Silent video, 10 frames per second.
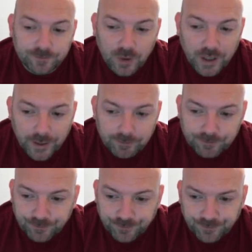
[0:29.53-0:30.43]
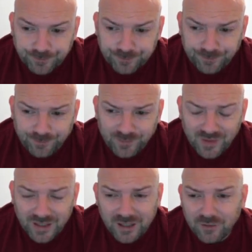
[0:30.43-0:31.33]

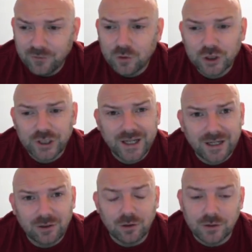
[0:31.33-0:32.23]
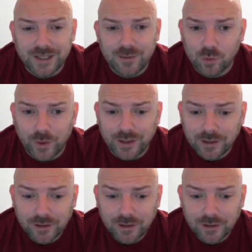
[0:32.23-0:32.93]
And I thought I'd share how those games went.